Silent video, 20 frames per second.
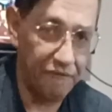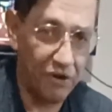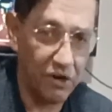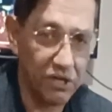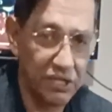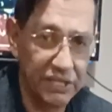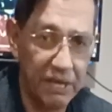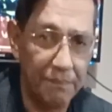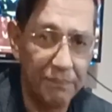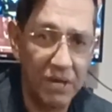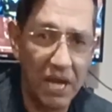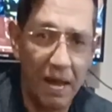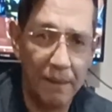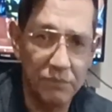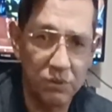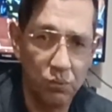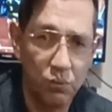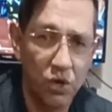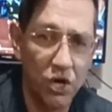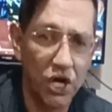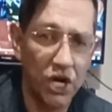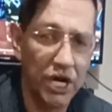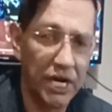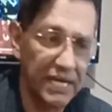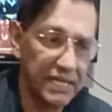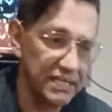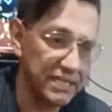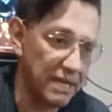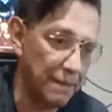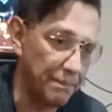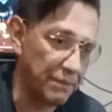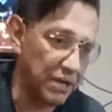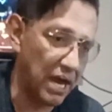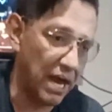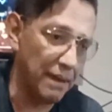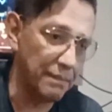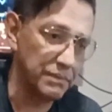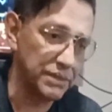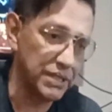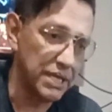for sometimes work, and
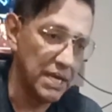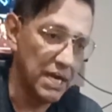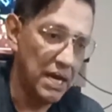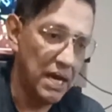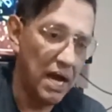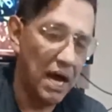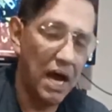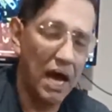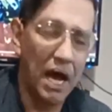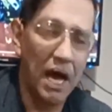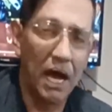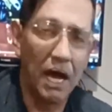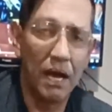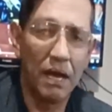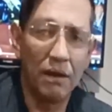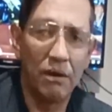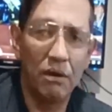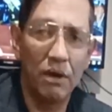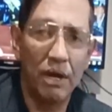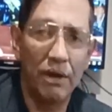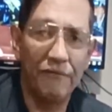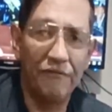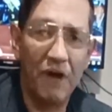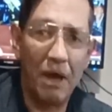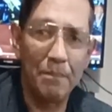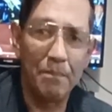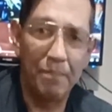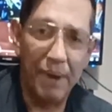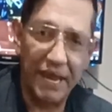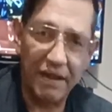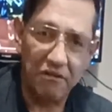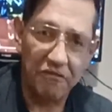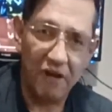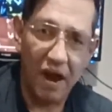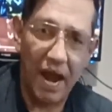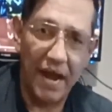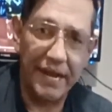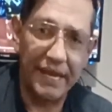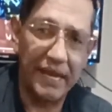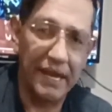sometimes if I'm bike
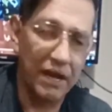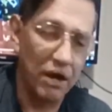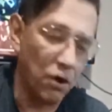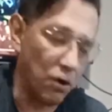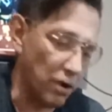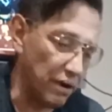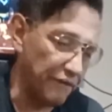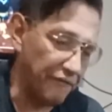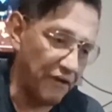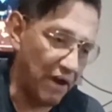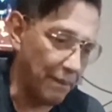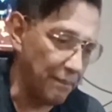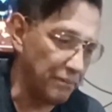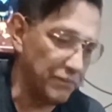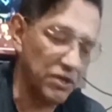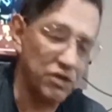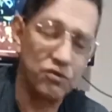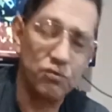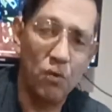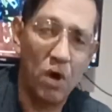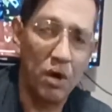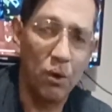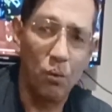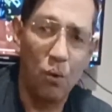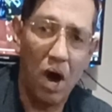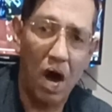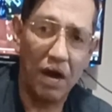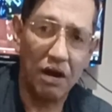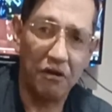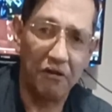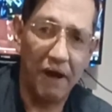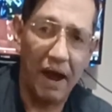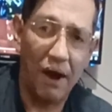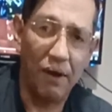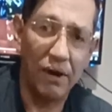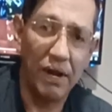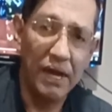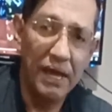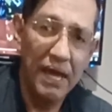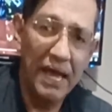riding, or if I'm just want to walk
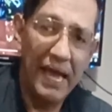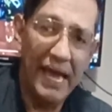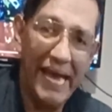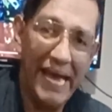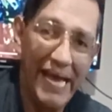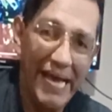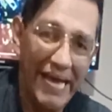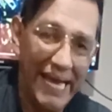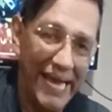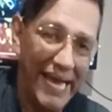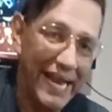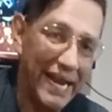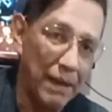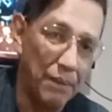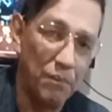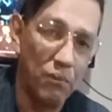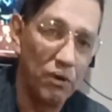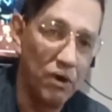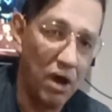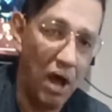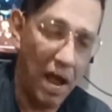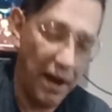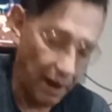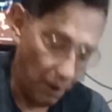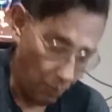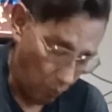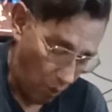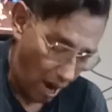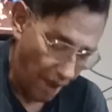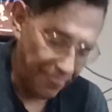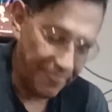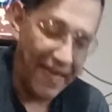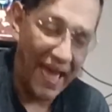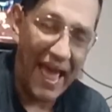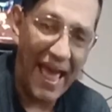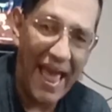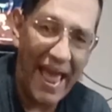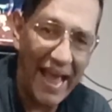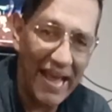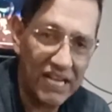around and I want
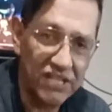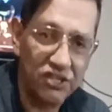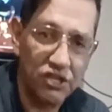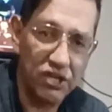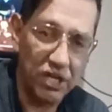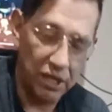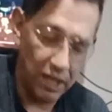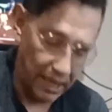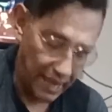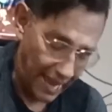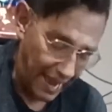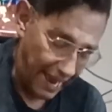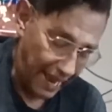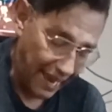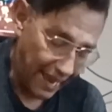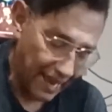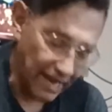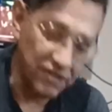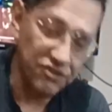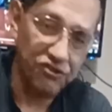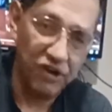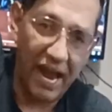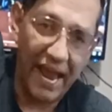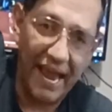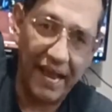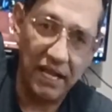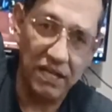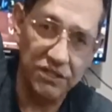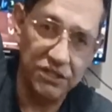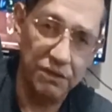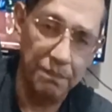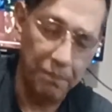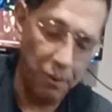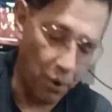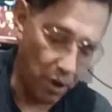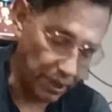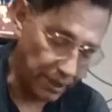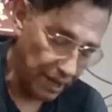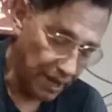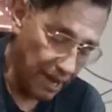that actual extra ankle
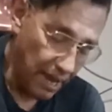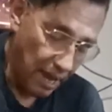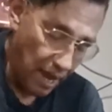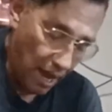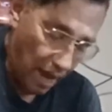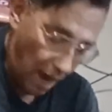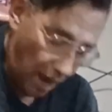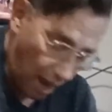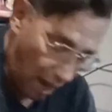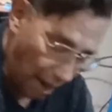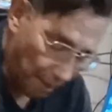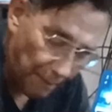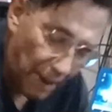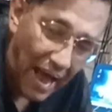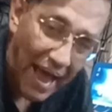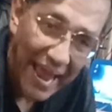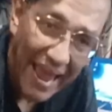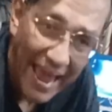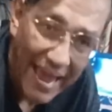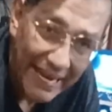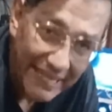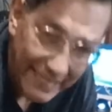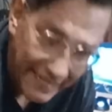support, I had